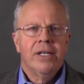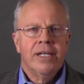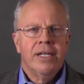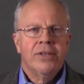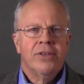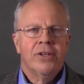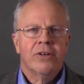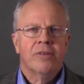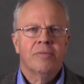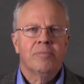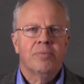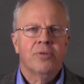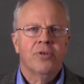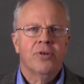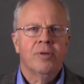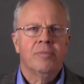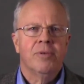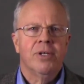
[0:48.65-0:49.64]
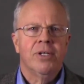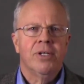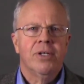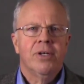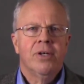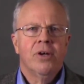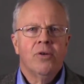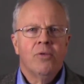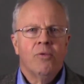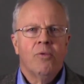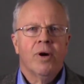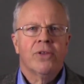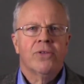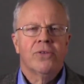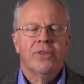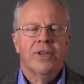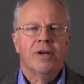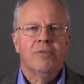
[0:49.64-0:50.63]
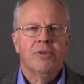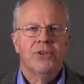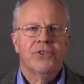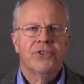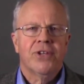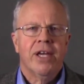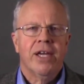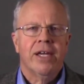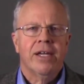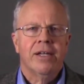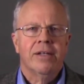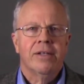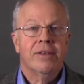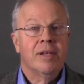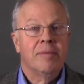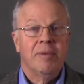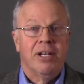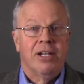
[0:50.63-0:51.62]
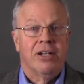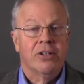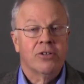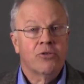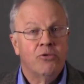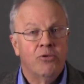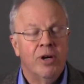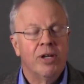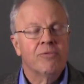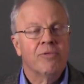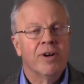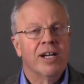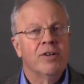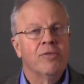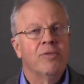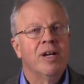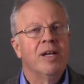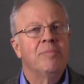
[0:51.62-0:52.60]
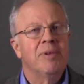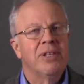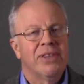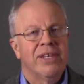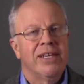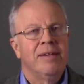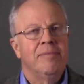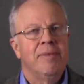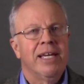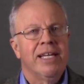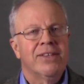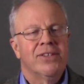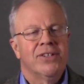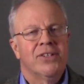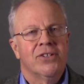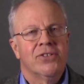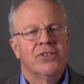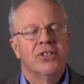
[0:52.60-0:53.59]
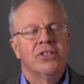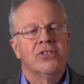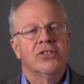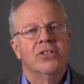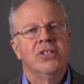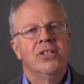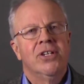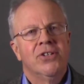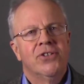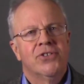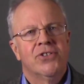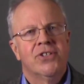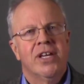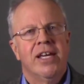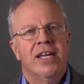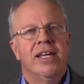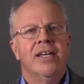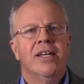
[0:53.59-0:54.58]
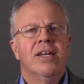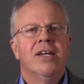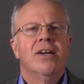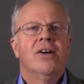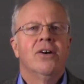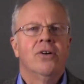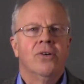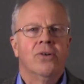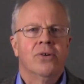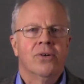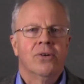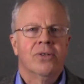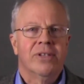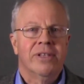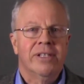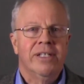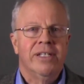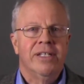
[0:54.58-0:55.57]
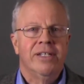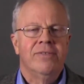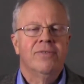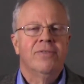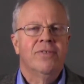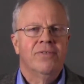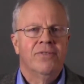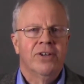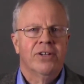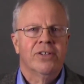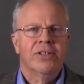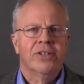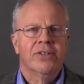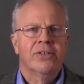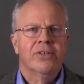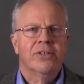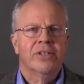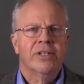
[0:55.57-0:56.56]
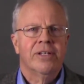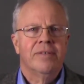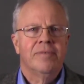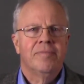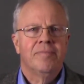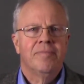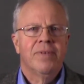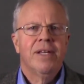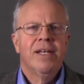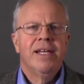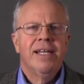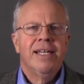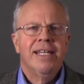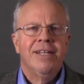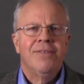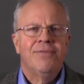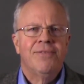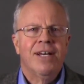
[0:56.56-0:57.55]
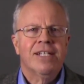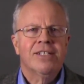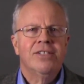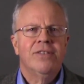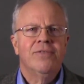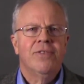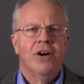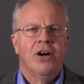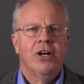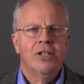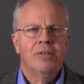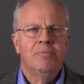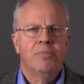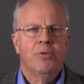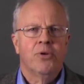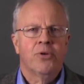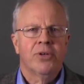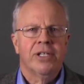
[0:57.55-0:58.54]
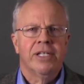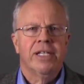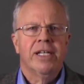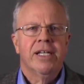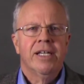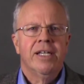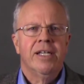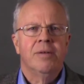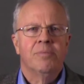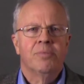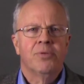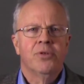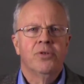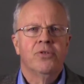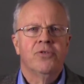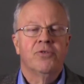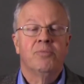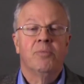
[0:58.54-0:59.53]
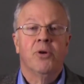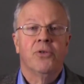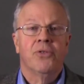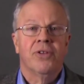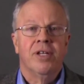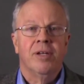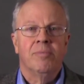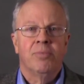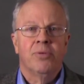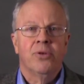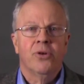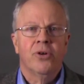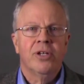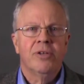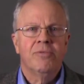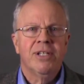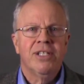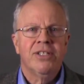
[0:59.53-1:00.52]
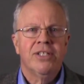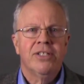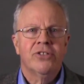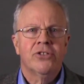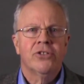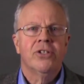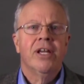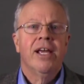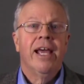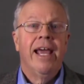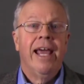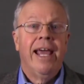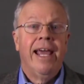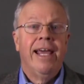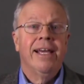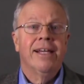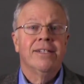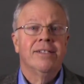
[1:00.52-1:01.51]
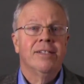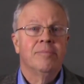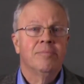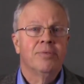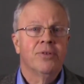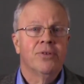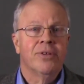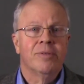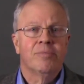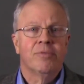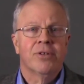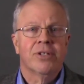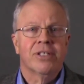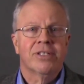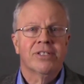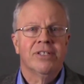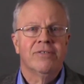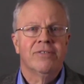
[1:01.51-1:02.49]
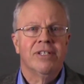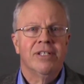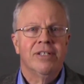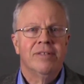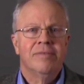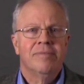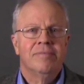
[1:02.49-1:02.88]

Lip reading: in their employment whether they will stay. They may not quit right away, but they make the decision stay or leave fairly early. Effective onboarding improves both employee retention and employee productivity.